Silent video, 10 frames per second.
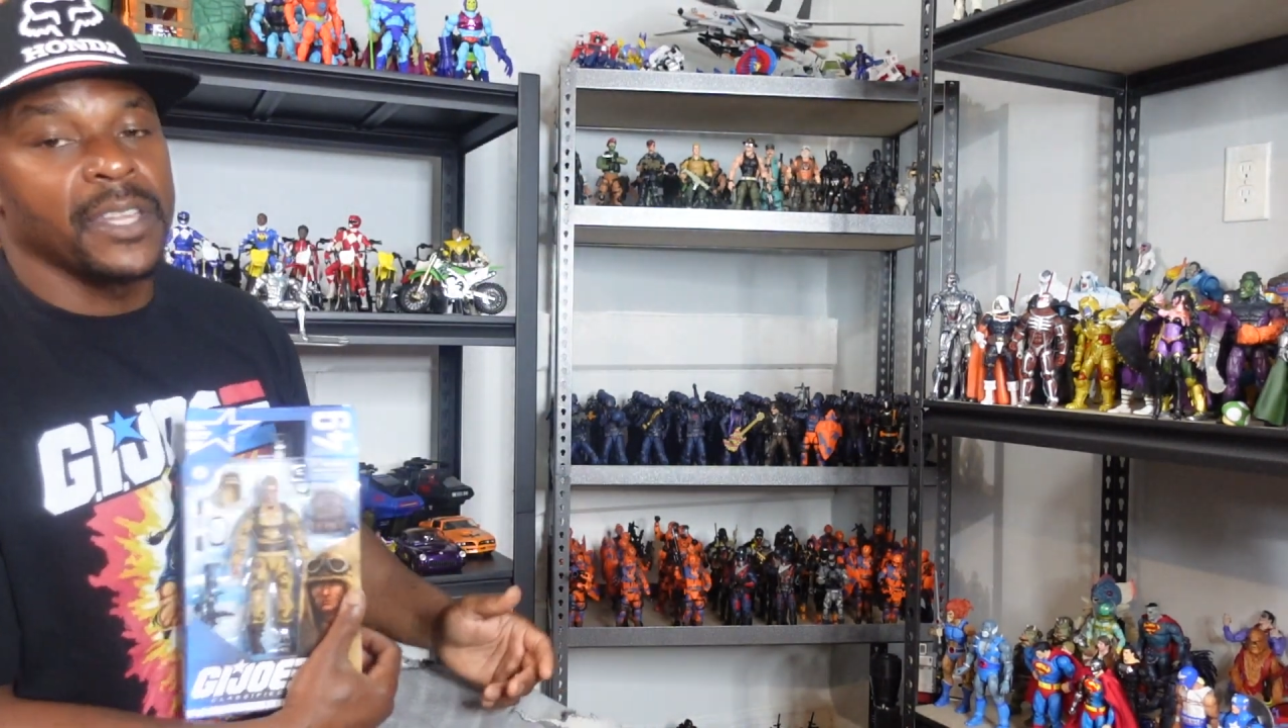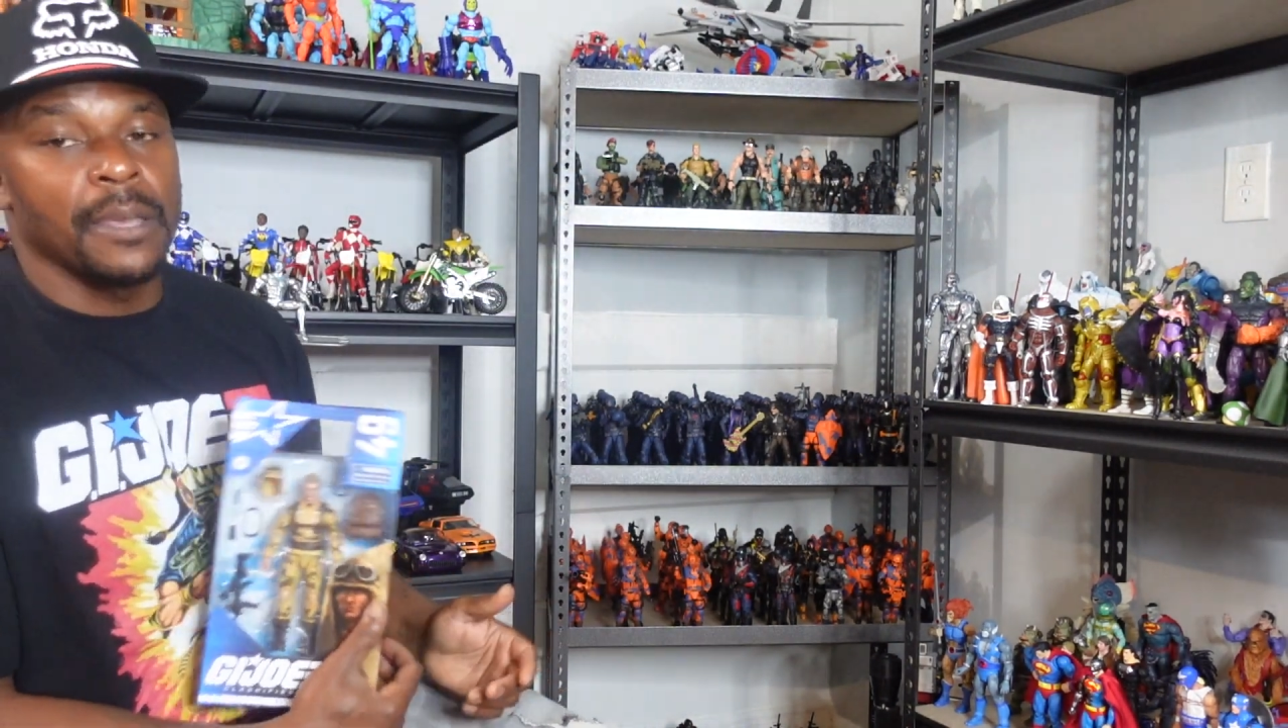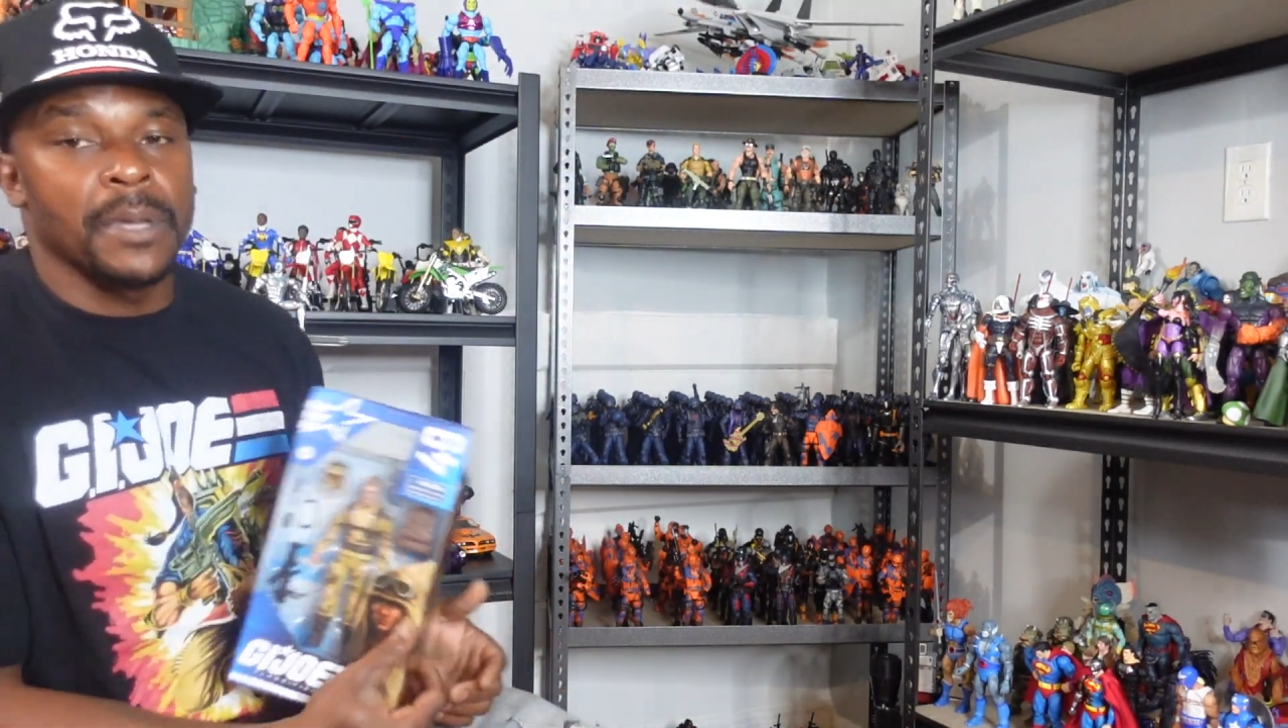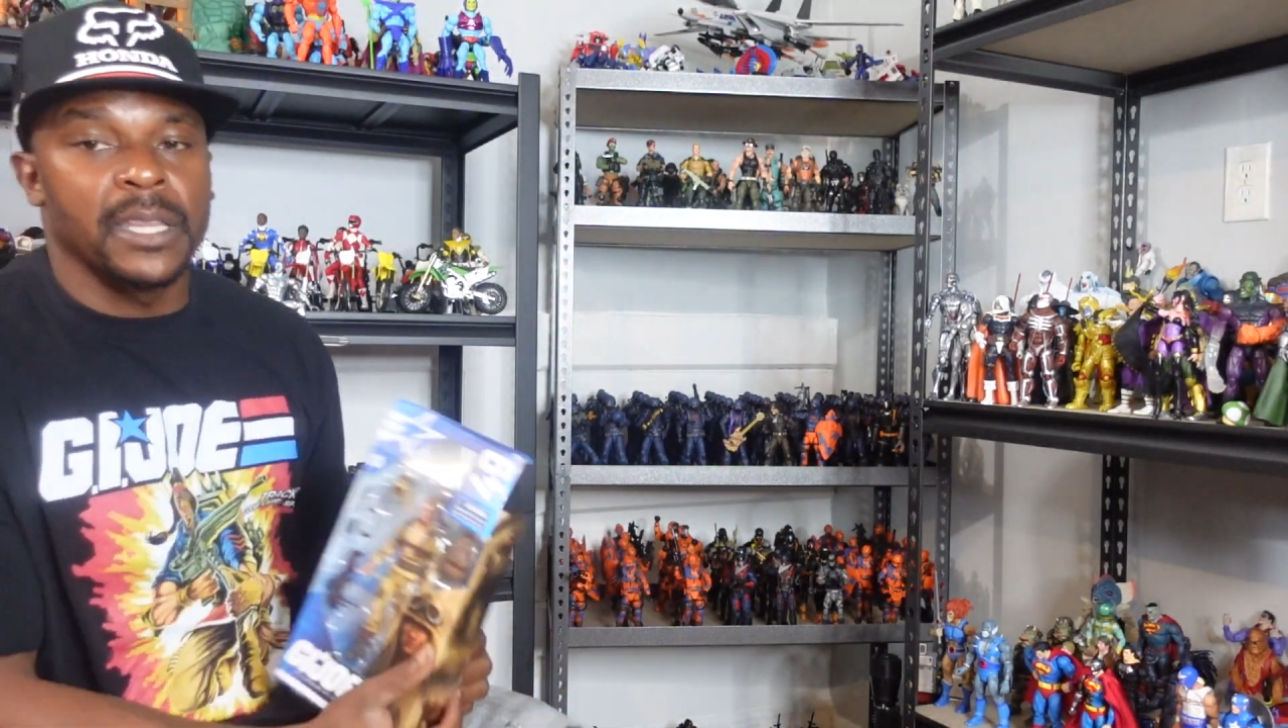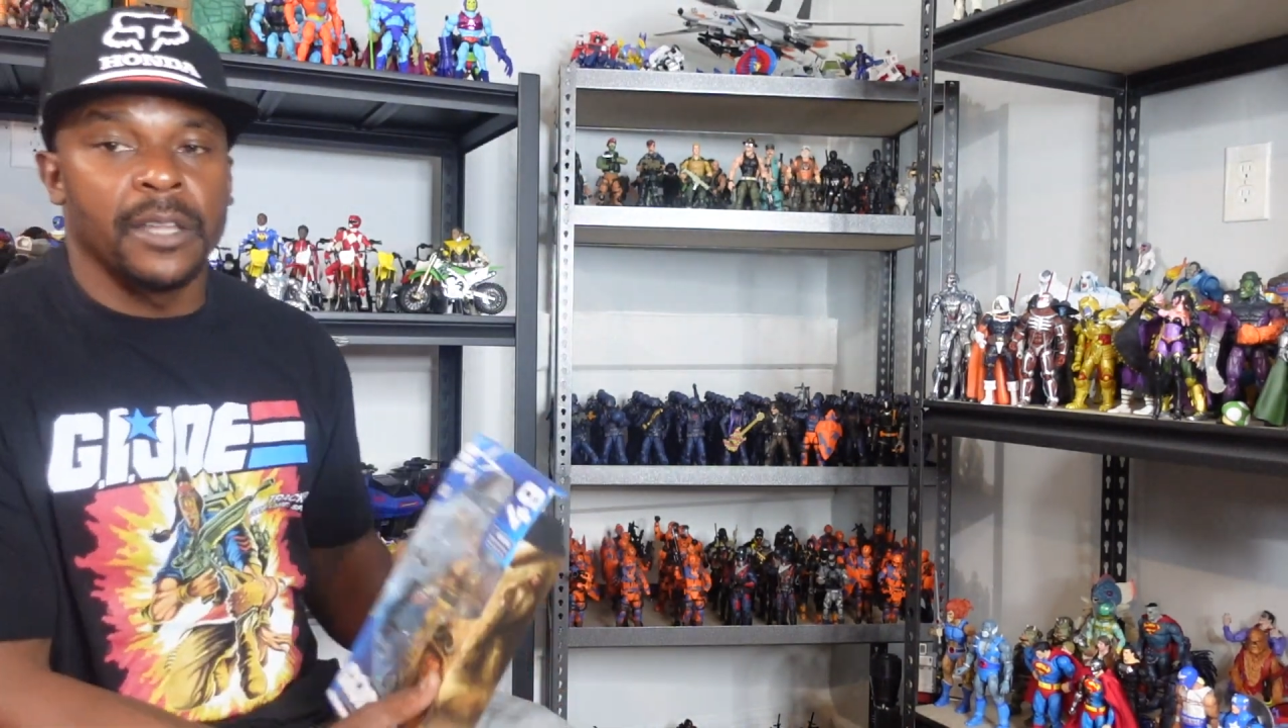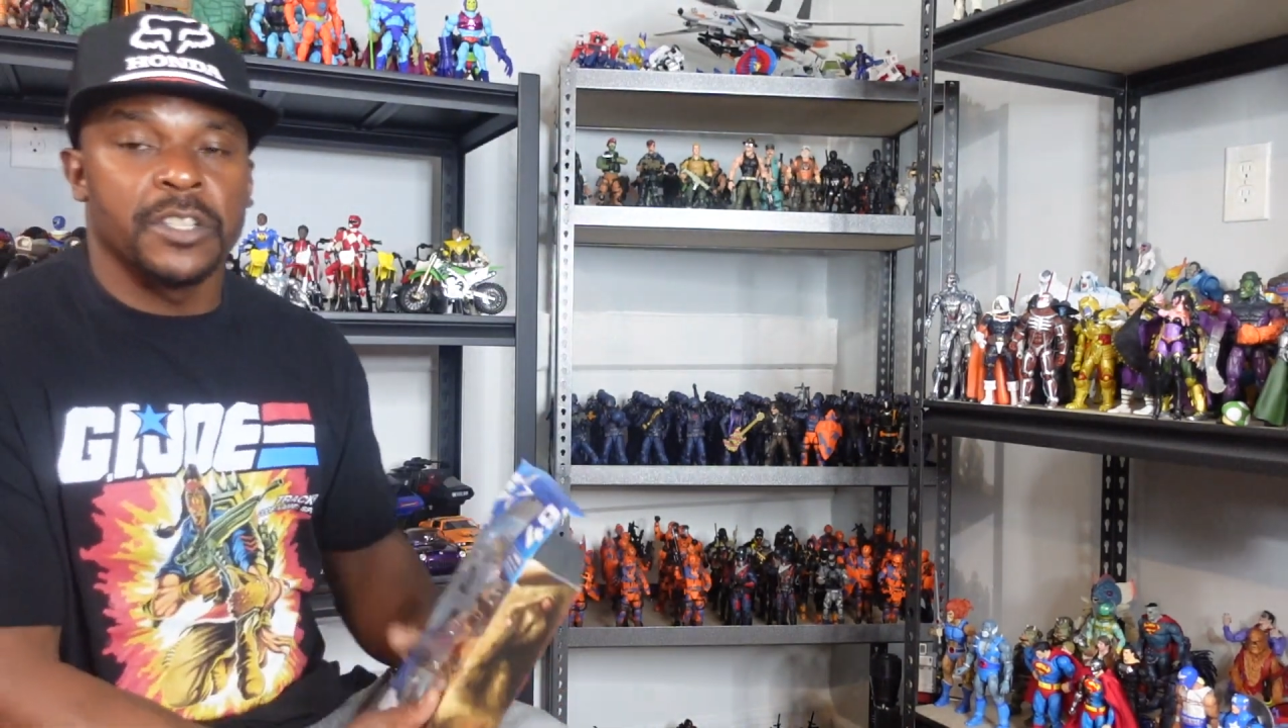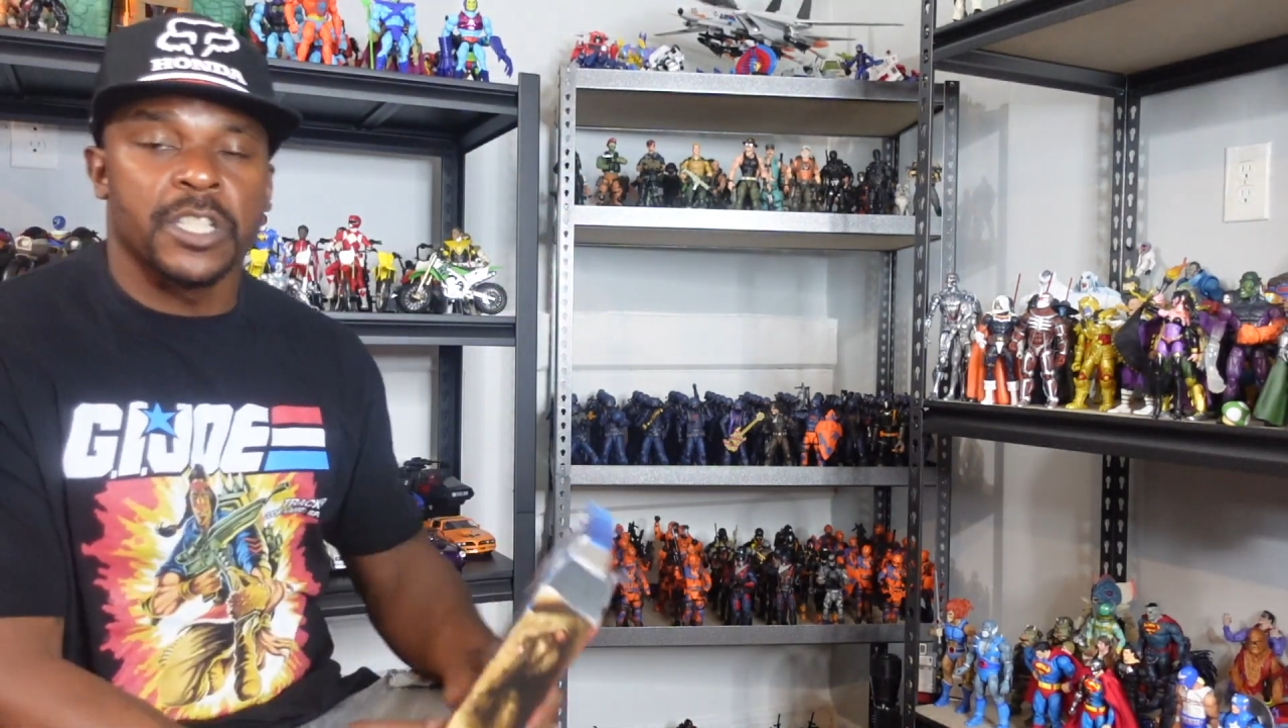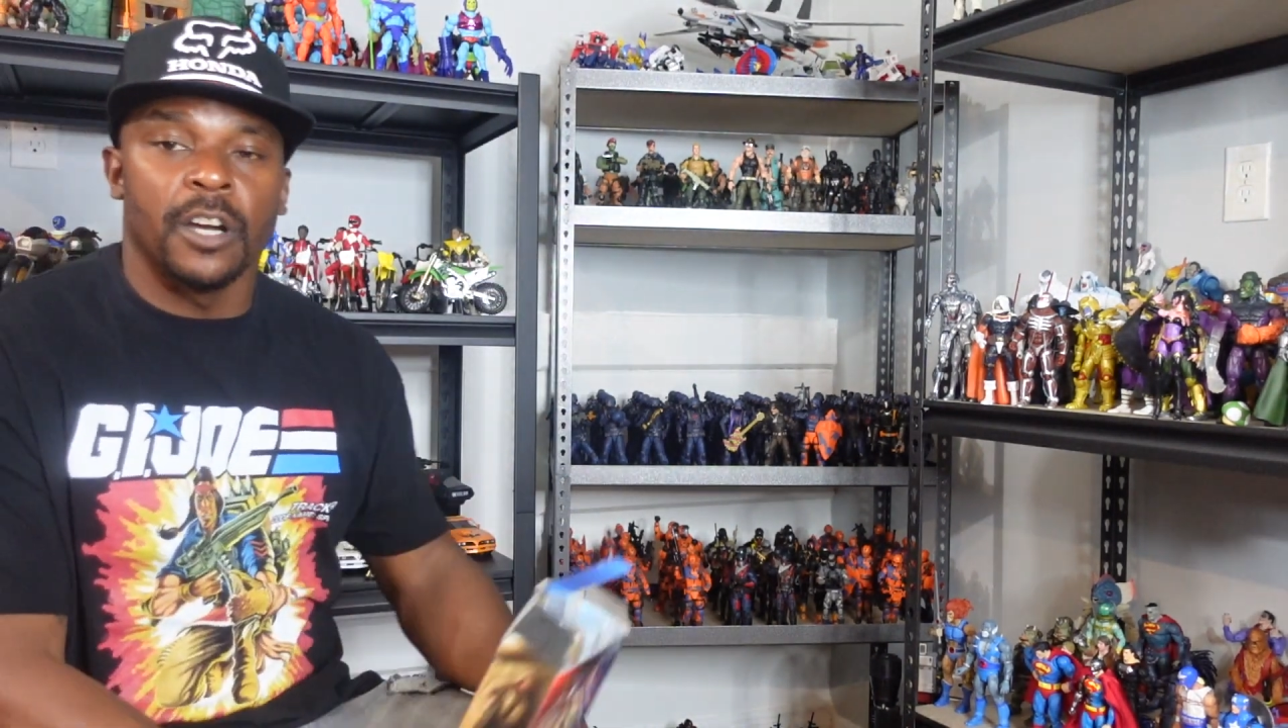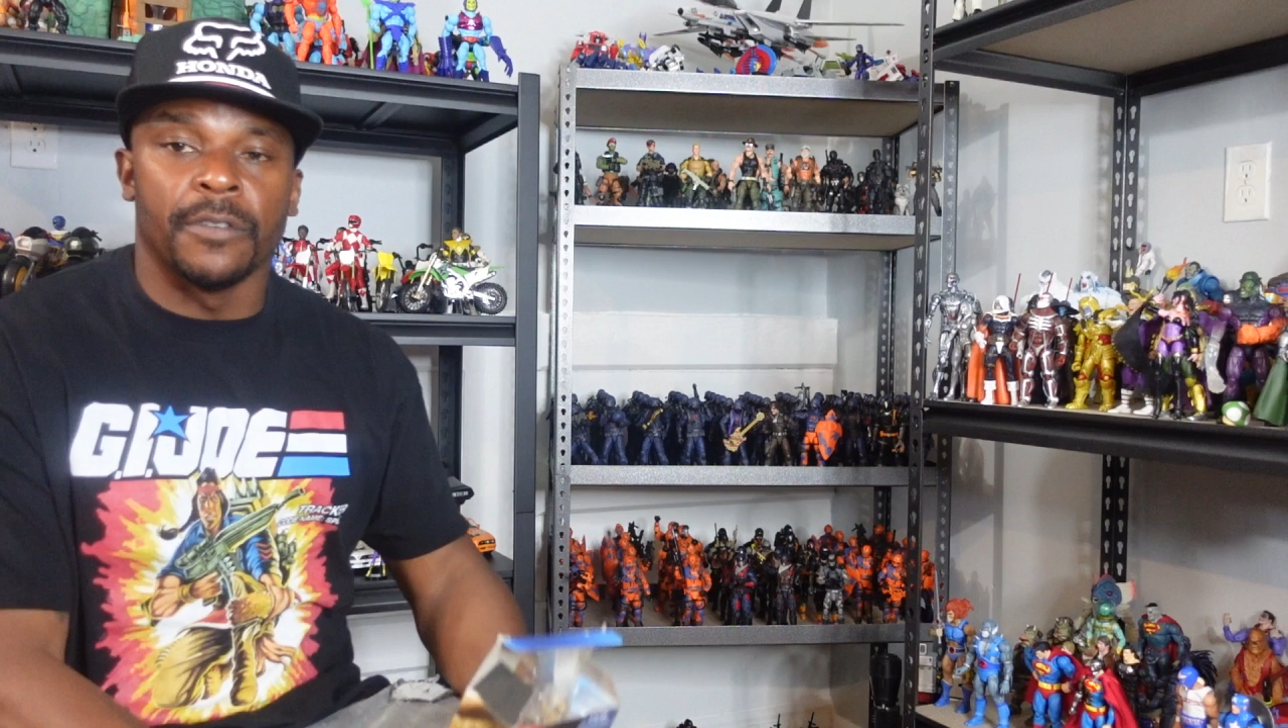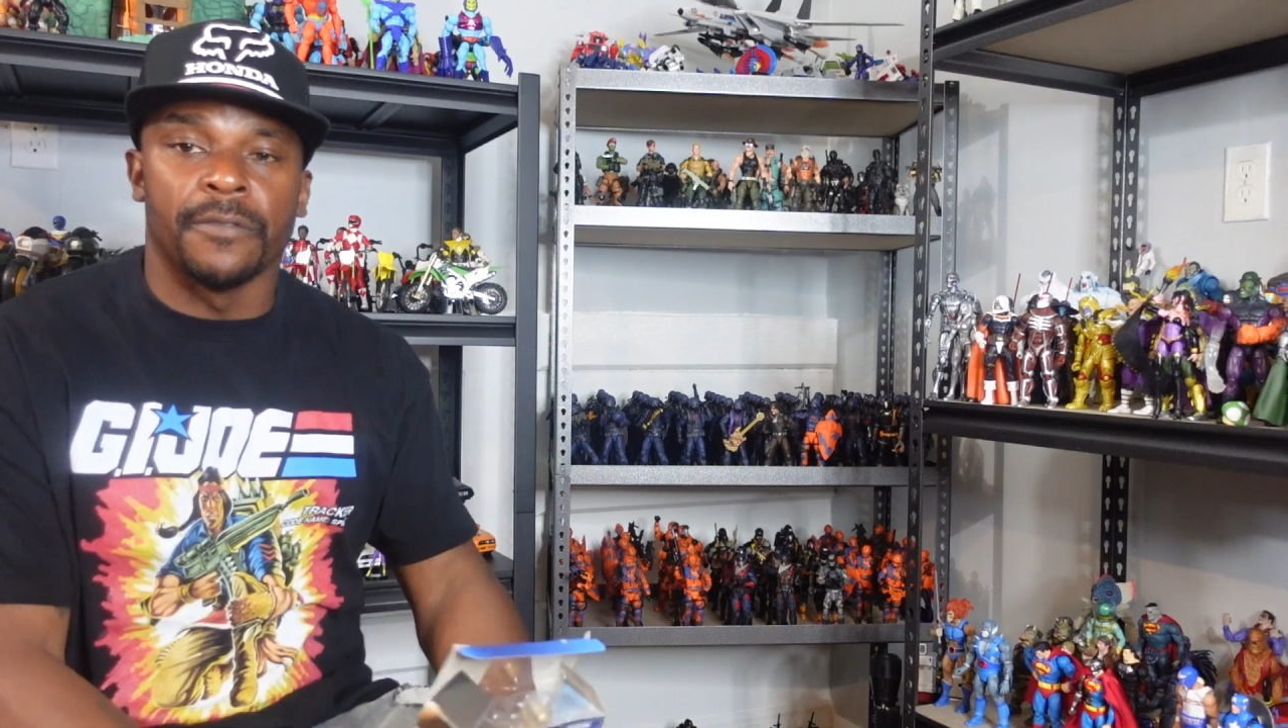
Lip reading: get me another shelf